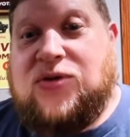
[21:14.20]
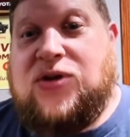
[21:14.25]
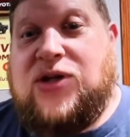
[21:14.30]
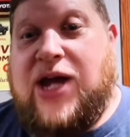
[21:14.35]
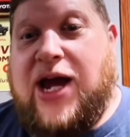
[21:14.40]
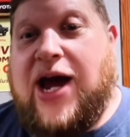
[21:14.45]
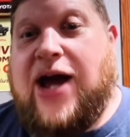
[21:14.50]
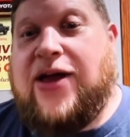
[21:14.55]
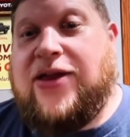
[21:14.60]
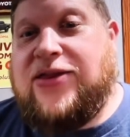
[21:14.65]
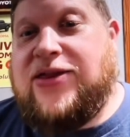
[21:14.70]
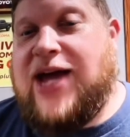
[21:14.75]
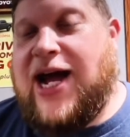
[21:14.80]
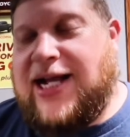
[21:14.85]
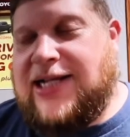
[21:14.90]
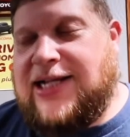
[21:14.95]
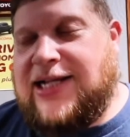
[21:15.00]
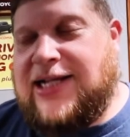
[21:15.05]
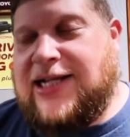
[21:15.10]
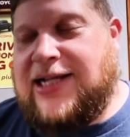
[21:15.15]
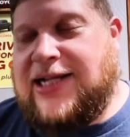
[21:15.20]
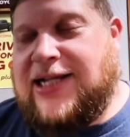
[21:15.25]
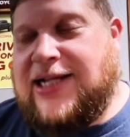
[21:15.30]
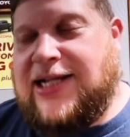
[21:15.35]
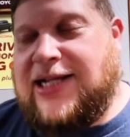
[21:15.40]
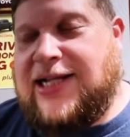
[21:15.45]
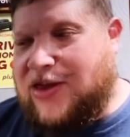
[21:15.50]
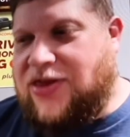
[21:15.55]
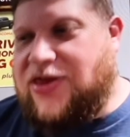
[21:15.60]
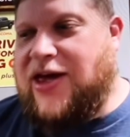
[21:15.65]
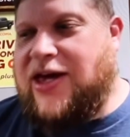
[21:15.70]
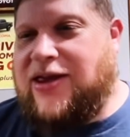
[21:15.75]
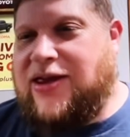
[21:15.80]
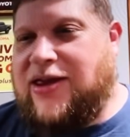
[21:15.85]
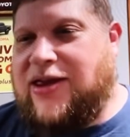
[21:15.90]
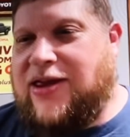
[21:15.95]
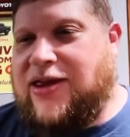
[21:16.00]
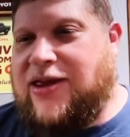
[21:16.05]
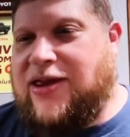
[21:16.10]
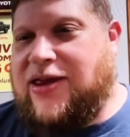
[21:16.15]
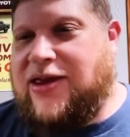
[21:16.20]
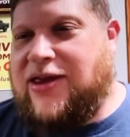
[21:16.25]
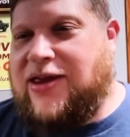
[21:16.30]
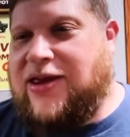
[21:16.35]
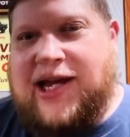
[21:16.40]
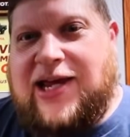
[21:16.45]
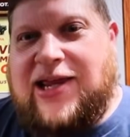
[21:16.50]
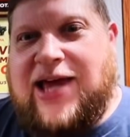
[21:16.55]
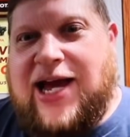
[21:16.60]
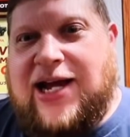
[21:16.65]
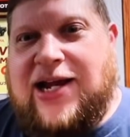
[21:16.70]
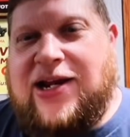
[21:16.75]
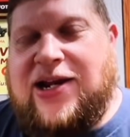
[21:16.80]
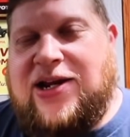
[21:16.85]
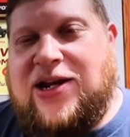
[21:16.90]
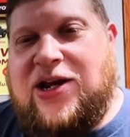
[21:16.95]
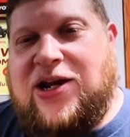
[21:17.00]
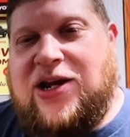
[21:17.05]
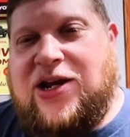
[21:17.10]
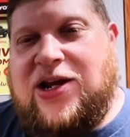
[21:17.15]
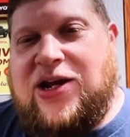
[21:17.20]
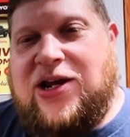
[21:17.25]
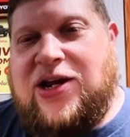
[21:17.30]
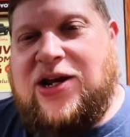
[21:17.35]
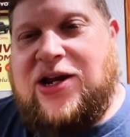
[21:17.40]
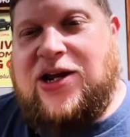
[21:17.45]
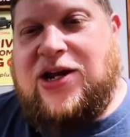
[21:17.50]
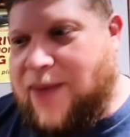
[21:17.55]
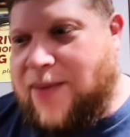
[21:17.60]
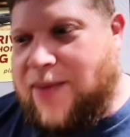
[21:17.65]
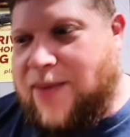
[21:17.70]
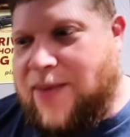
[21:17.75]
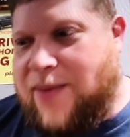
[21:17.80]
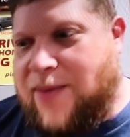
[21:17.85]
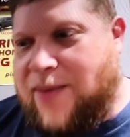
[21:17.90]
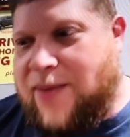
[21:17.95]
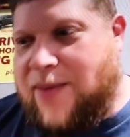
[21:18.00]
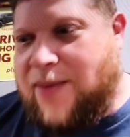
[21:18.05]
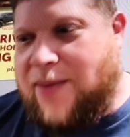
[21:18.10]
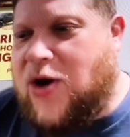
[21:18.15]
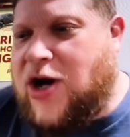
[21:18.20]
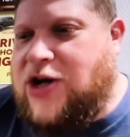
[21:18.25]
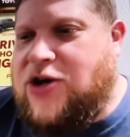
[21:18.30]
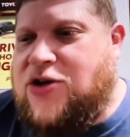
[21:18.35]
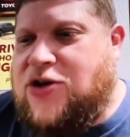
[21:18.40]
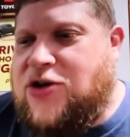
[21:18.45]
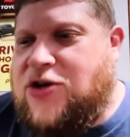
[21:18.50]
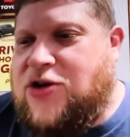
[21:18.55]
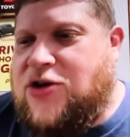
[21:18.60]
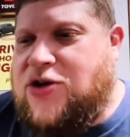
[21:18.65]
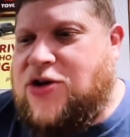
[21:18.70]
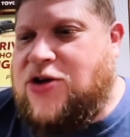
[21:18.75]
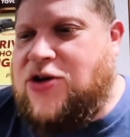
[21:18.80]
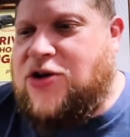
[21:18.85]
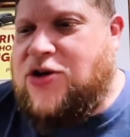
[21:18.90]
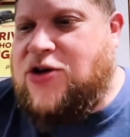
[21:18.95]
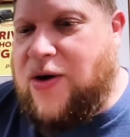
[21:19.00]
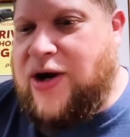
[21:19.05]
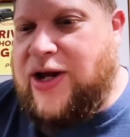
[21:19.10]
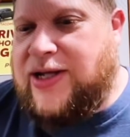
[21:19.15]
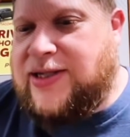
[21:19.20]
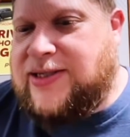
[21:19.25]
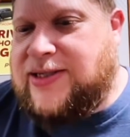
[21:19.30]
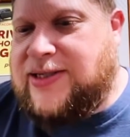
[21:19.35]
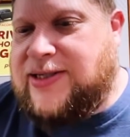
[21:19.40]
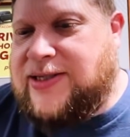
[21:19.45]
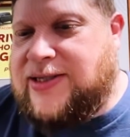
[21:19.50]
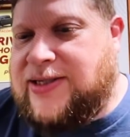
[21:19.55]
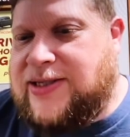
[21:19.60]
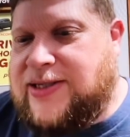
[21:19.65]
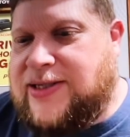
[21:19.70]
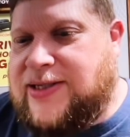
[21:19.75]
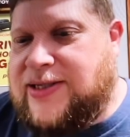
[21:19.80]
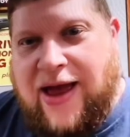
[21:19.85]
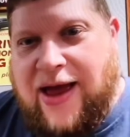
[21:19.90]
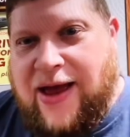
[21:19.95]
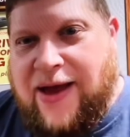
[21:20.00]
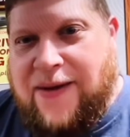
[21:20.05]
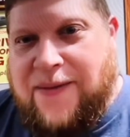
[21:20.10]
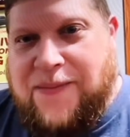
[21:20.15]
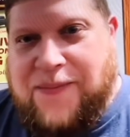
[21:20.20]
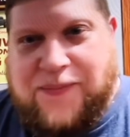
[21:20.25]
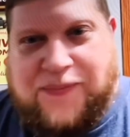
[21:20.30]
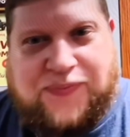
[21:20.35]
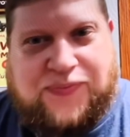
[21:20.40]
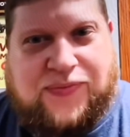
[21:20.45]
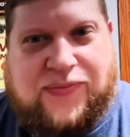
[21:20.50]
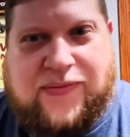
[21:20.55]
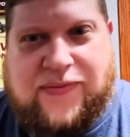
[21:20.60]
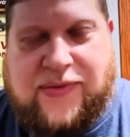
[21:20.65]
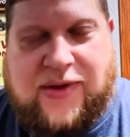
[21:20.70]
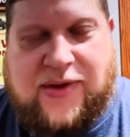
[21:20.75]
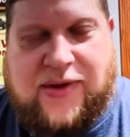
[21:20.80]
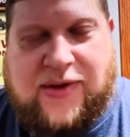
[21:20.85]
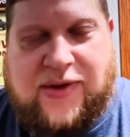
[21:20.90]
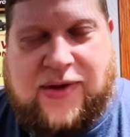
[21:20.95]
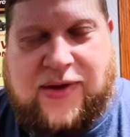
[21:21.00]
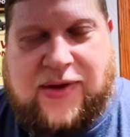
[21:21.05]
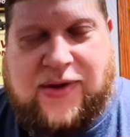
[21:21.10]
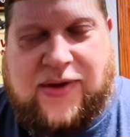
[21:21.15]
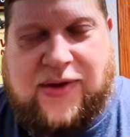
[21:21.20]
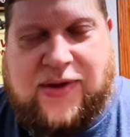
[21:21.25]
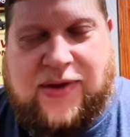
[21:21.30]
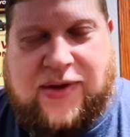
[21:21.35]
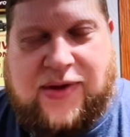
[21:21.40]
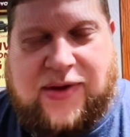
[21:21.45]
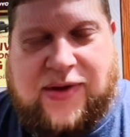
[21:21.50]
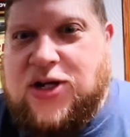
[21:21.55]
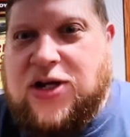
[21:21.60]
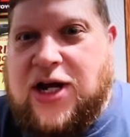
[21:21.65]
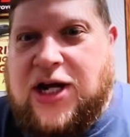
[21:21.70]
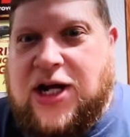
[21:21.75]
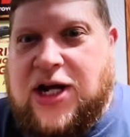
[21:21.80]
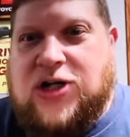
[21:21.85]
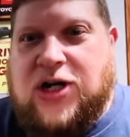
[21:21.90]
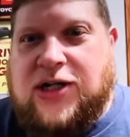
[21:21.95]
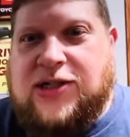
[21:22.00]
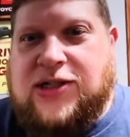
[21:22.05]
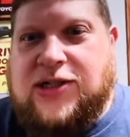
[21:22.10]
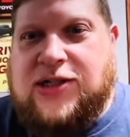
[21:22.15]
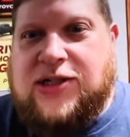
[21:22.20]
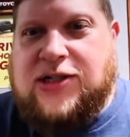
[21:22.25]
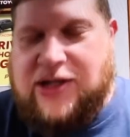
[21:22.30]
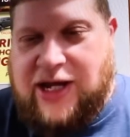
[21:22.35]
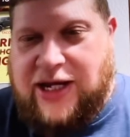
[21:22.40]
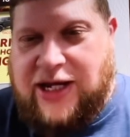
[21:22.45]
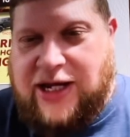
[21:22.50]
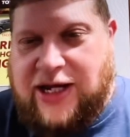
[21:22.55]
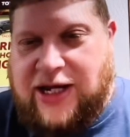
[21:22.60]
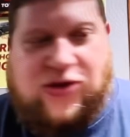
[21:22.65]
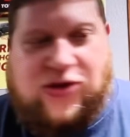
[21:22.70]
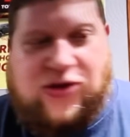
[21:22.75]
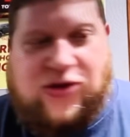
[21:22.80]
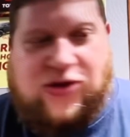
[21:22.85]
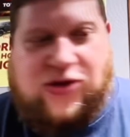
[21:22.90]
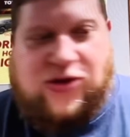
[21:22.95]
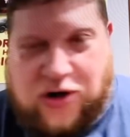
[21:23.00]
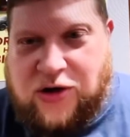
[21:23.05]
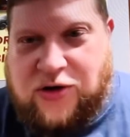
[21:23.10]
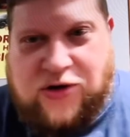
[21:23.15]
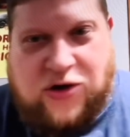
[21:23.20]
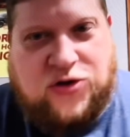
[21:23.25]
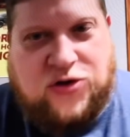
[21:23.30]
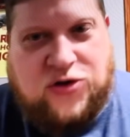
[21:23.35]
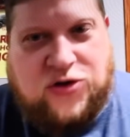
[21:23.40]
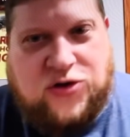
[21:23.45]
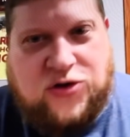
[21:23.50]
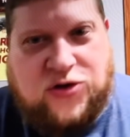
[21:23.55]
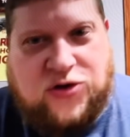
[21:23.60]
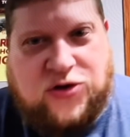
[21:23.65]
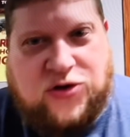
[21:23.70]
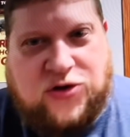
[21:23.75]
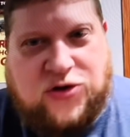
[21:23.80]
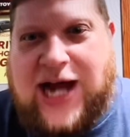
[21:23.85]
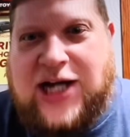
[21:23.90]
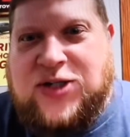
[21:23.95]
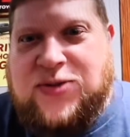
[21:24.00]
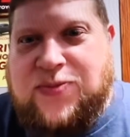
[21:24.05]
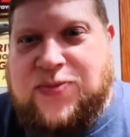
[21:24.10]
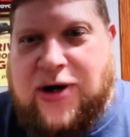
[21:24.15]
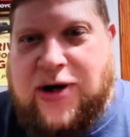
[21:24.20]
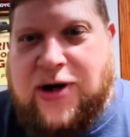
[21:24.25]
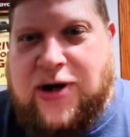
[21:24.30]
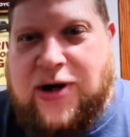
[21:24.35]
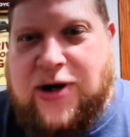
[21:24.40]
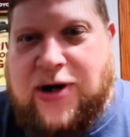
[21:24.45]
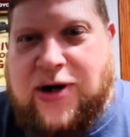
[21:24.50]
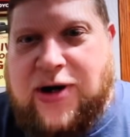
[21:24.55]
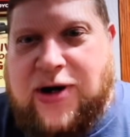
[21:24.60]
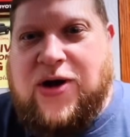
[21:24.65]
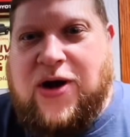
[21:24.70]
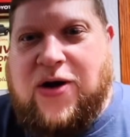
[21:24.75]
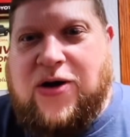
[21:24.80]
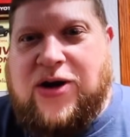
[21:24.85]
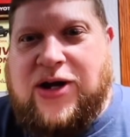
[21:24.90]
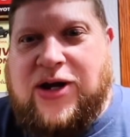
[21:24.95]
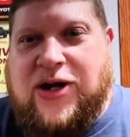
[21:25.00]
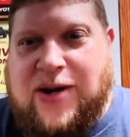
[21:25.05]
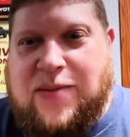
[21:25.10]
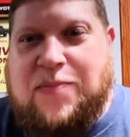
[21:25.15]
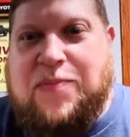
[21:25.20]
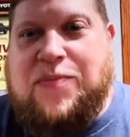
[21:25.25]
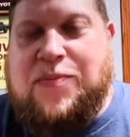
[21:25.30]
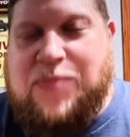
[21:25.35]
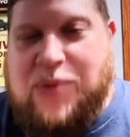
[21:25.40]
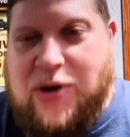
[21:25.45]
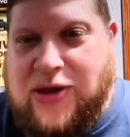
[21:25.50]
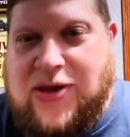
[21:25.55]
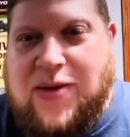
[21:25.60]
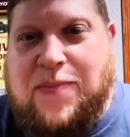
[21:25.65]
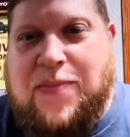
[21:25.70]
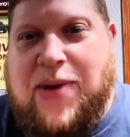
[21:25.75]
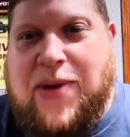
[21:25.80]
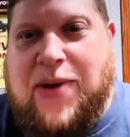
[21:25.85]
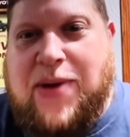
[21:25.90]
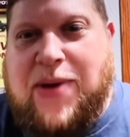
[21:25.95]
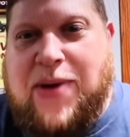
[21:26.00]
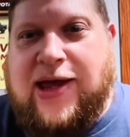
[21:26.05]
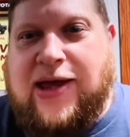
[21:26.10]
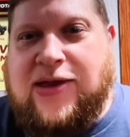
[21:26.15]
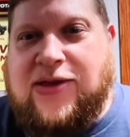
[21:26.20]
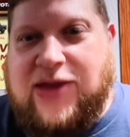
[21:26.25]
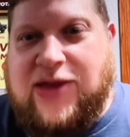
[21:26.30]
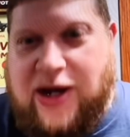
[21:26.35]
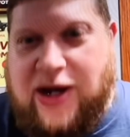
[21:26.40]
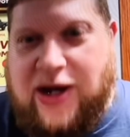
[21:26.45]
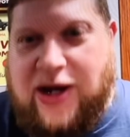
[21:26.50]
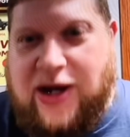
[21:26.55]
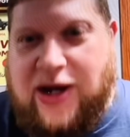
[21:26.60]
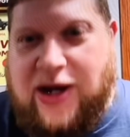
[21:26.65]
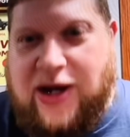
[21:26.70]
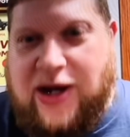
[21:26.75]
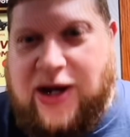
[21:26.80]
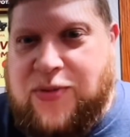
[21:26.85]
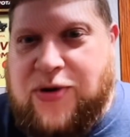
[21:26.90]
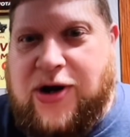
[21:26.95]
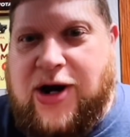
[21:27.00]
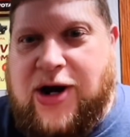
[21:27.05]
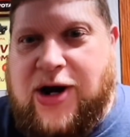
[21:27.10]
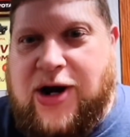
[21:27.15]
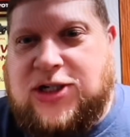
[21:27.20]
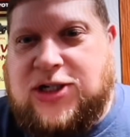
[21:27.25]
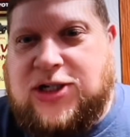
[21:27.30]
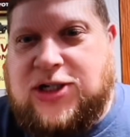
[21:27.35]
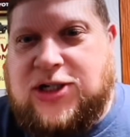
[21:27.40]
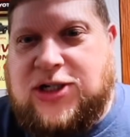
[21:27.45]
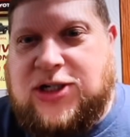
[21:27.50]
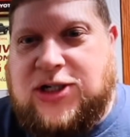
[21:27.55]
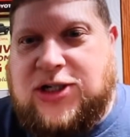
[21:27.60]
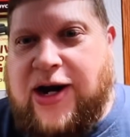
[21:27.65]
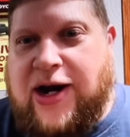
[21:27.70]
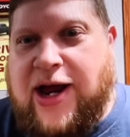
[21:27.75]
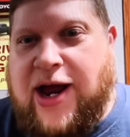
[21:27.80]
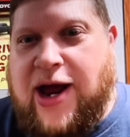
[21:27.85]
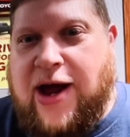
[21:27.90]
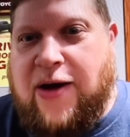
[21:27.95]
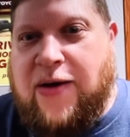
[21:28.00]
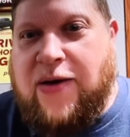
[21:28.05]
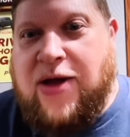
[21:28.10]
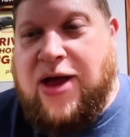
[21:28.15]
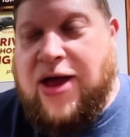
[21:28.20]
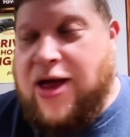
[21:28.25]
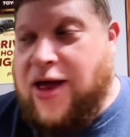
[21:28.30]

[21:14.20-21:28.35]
Yeah, that's that's the thing that, like, saying that, you know, when, when that person says, "Why do you take priority?" It's like, I understand there's a lot of trucks that, and, and those are those are cash money that Toyota can put the bank that are on the production line right now.